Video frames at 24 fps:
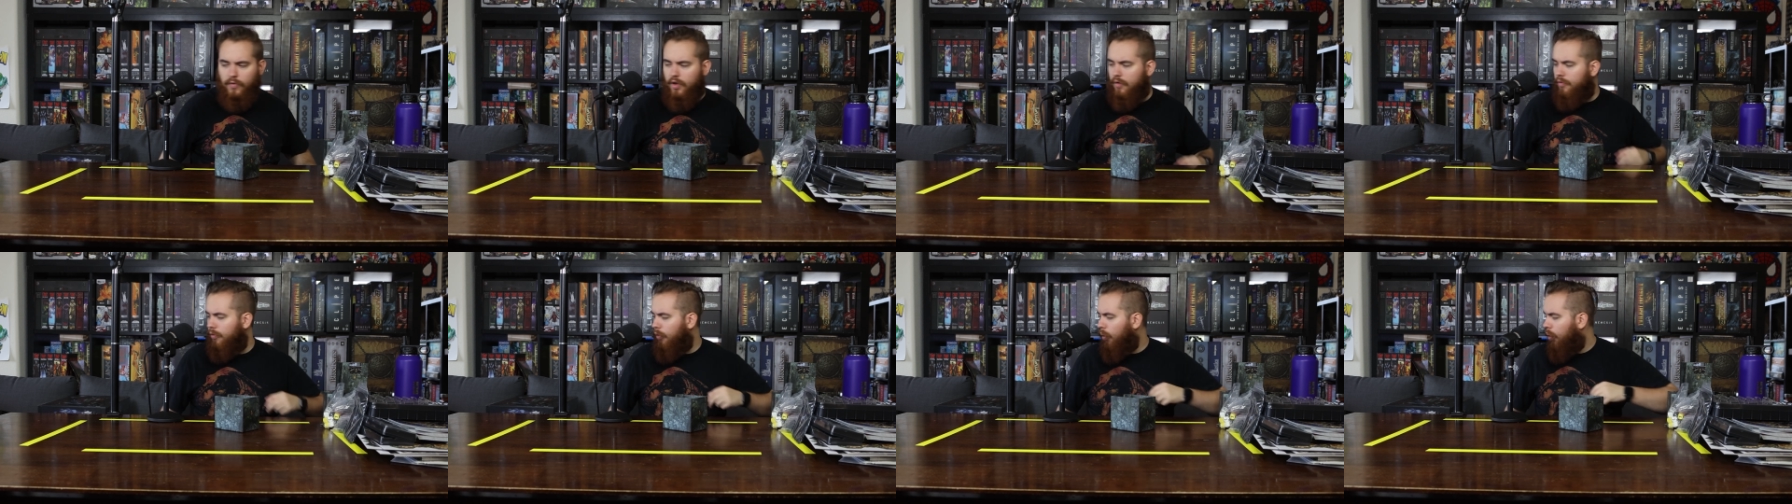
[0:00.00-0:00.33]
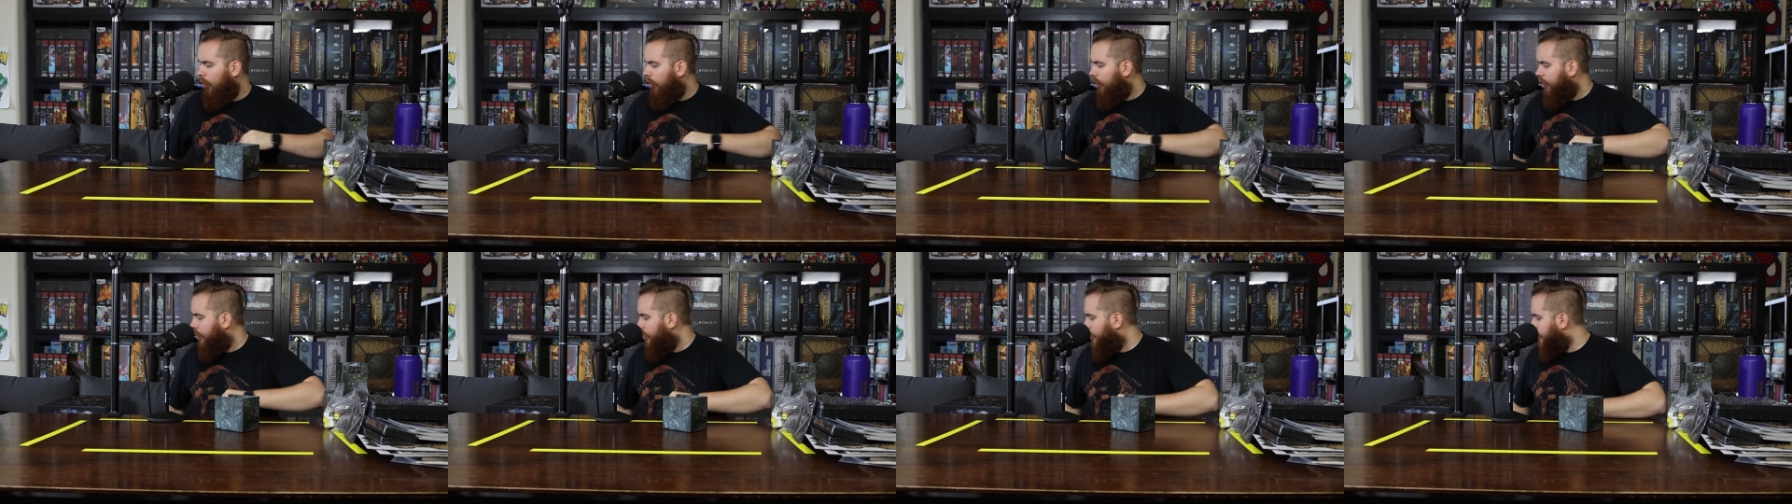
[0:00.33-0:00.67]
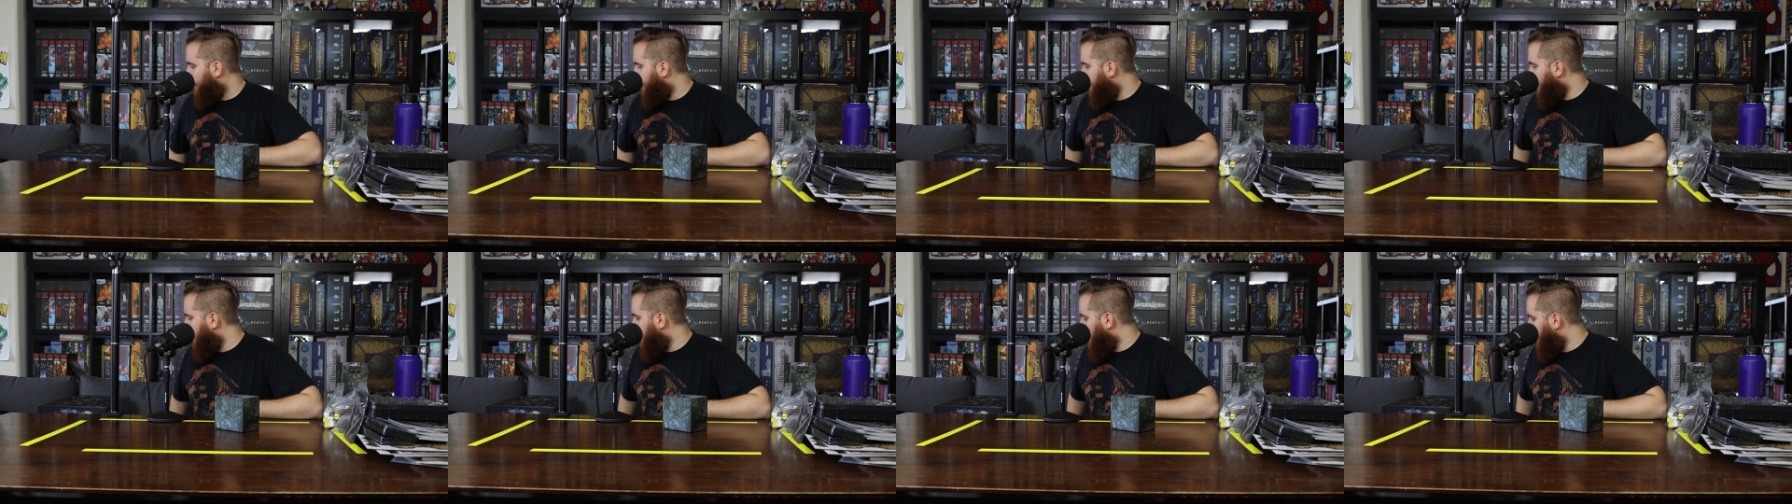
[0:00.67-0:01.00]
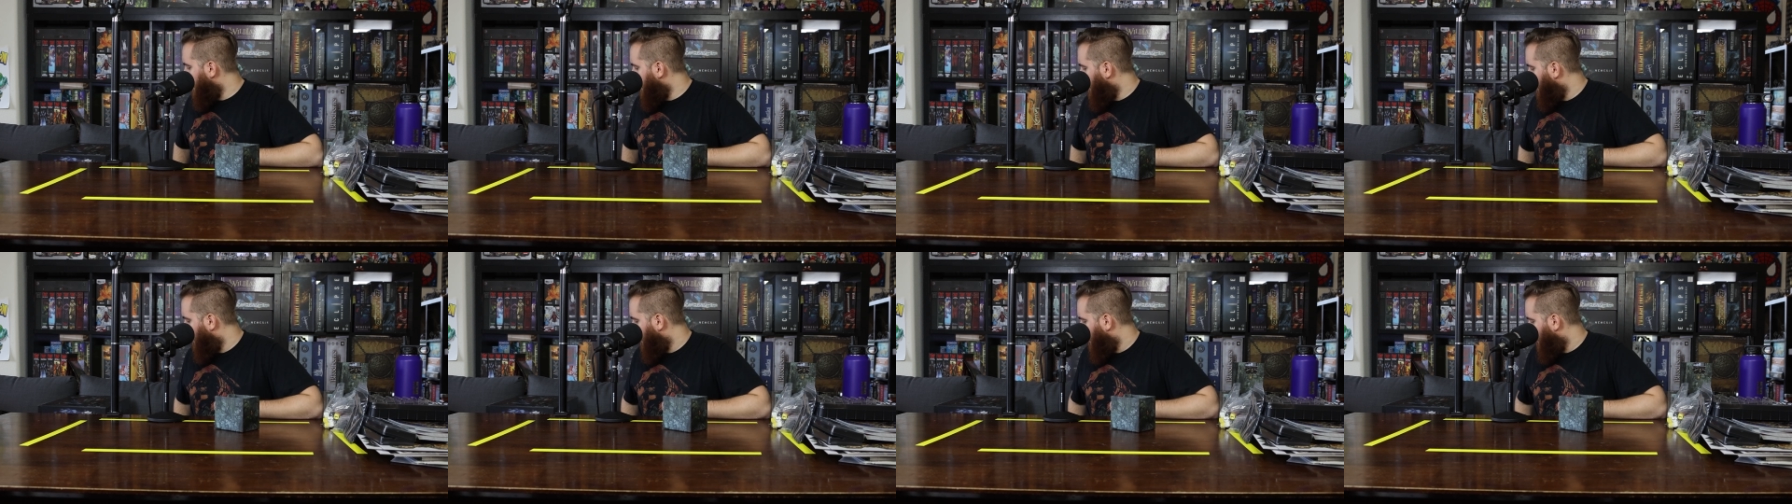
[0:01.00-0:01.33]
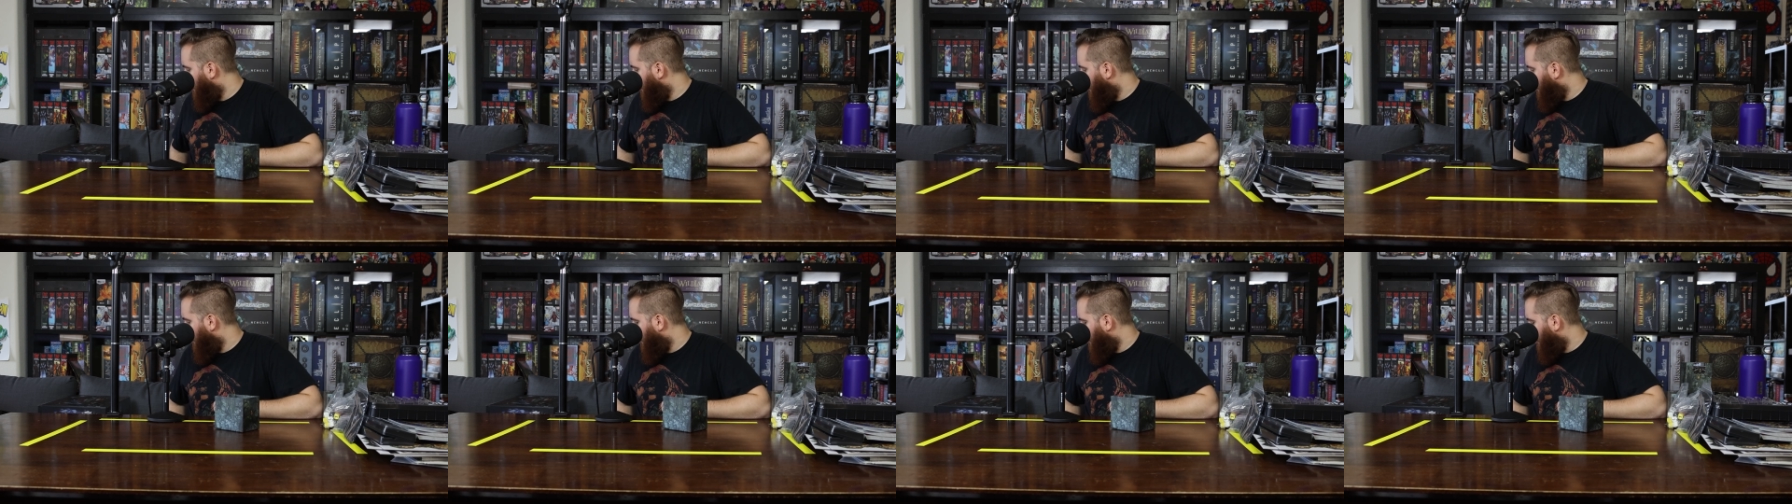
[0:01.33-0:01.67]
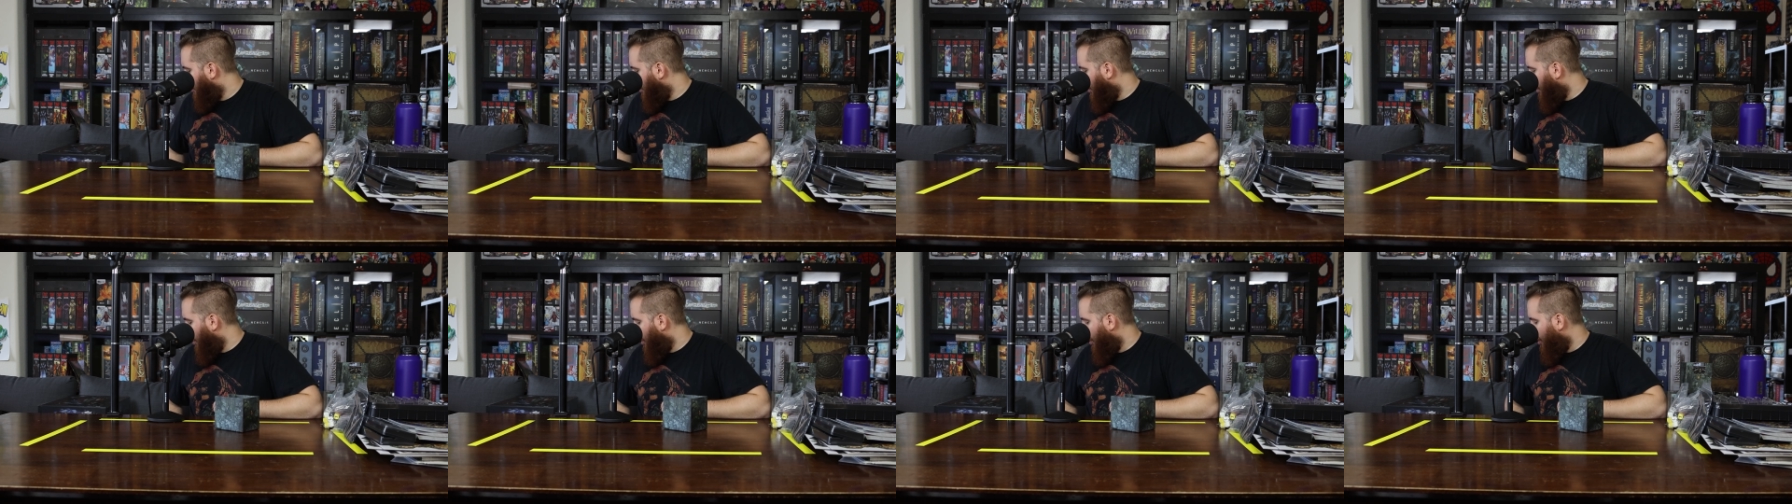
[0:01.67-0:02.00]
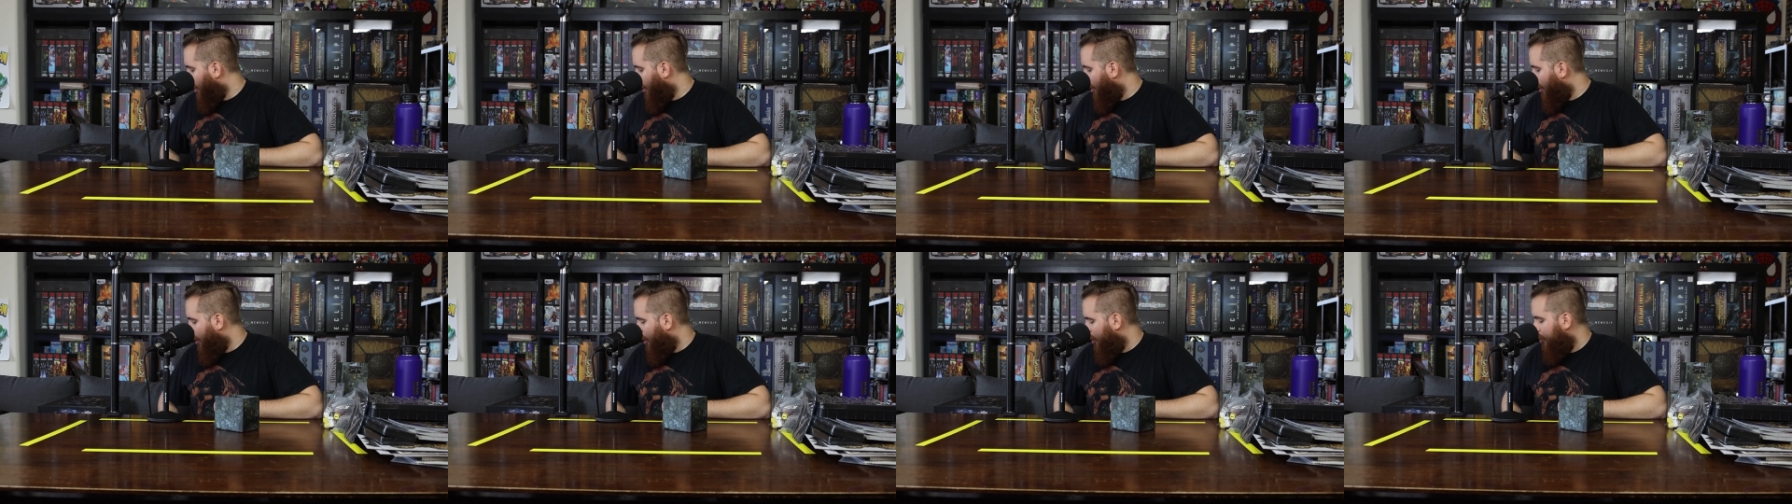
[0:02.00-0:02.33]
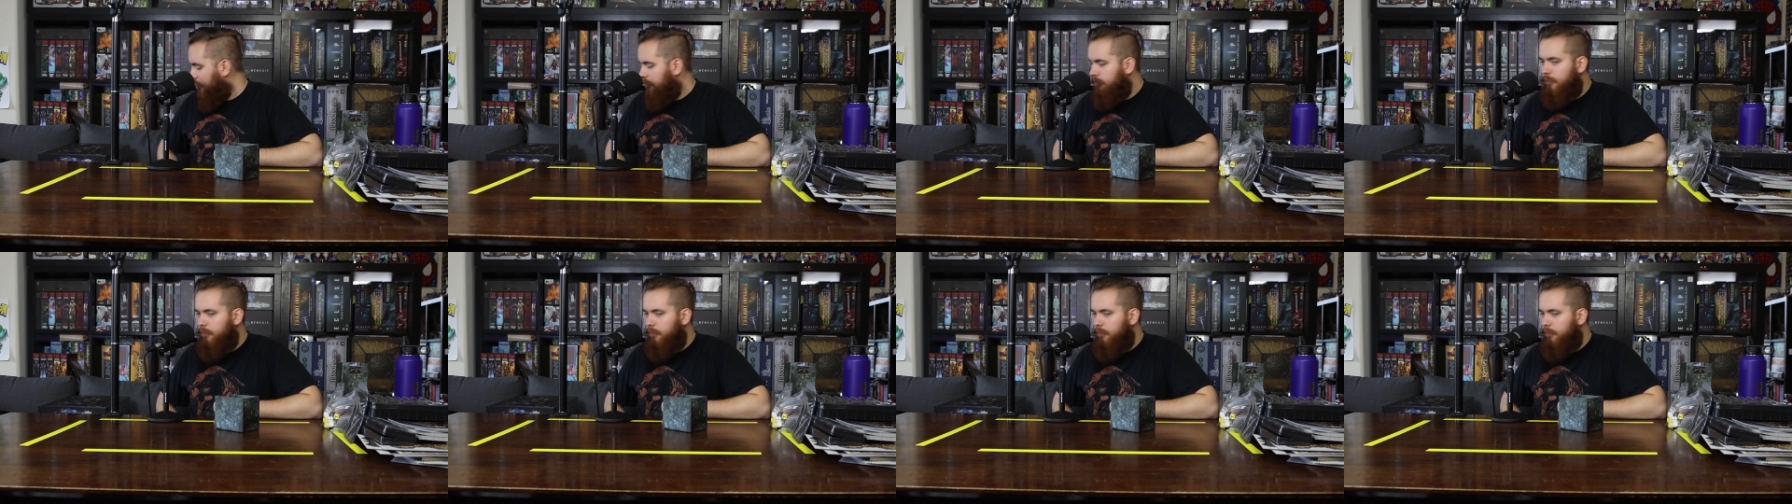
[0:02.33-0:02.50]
for the uh,